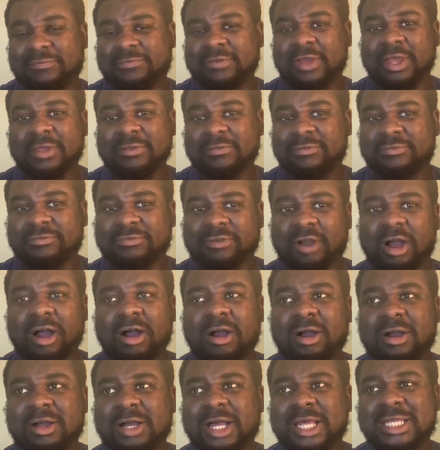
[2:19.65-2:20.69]
As
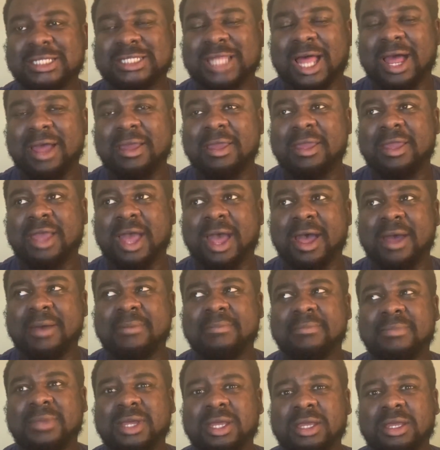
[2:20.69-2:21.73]
far as I
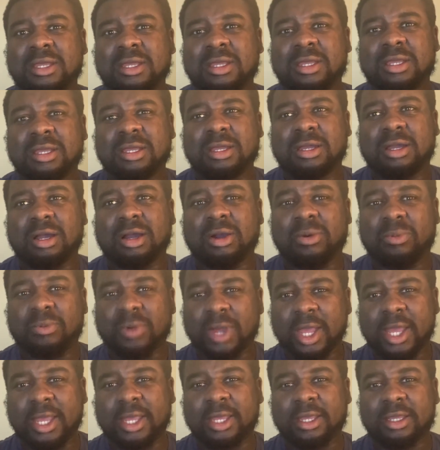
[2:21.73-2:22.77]
am
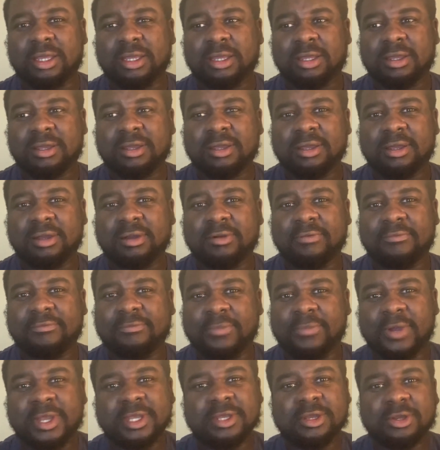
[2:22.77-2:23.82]
aware,
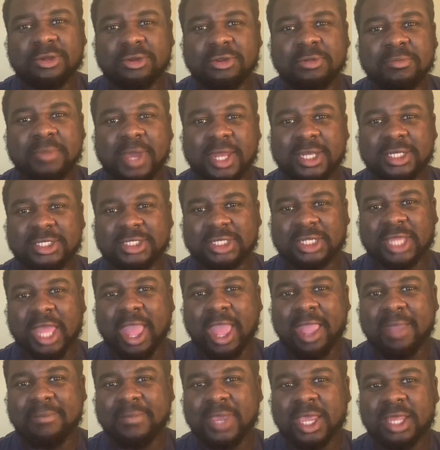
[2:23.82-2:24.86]
when the new manager
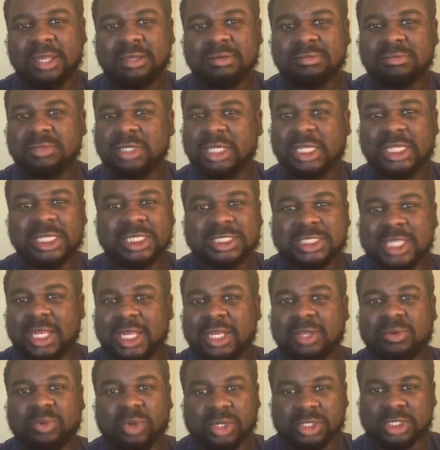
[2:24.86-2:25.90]
came in, he said he
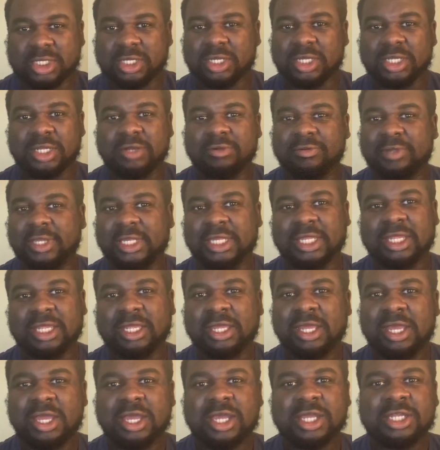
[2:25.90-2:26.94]
wasn't going to really
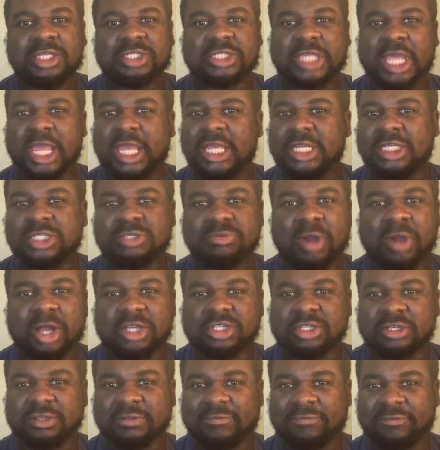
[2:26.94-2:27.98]
change much
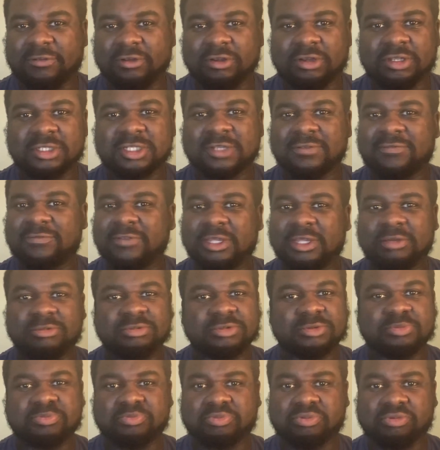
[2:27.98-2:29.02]
of the philosophy. It was
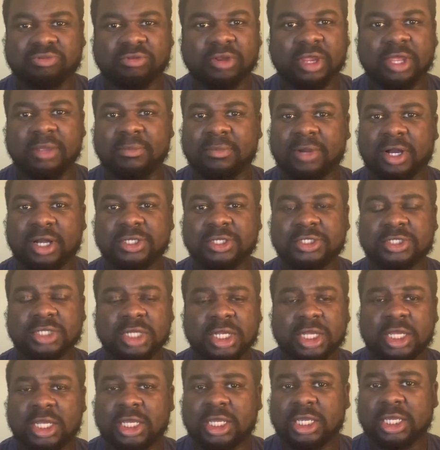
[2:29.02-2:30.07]
pretty much
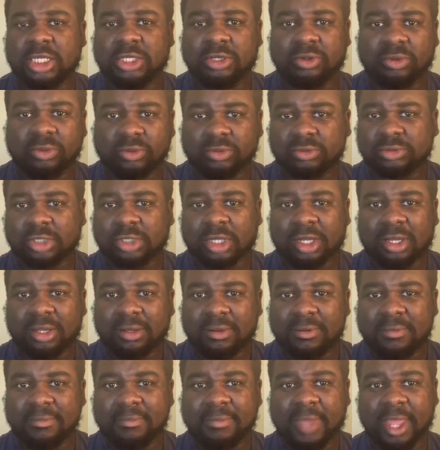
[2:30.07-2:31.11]
in order,
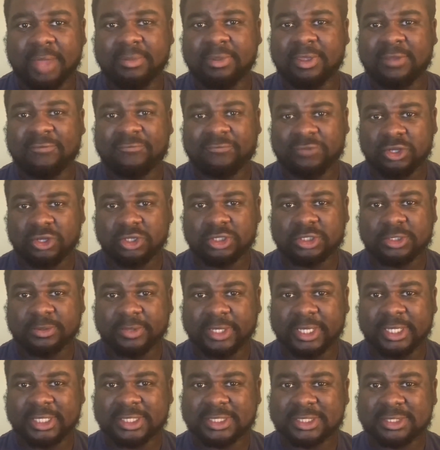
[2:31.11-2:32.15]
maybe a few
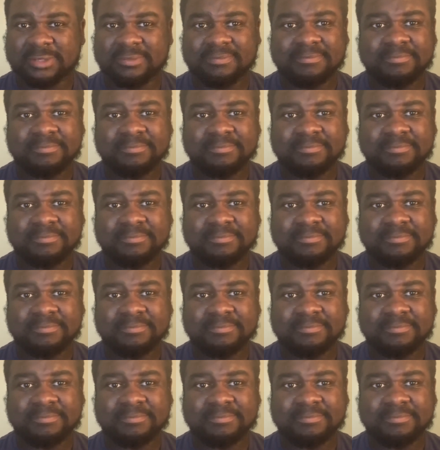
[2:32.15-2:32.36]
tweaks.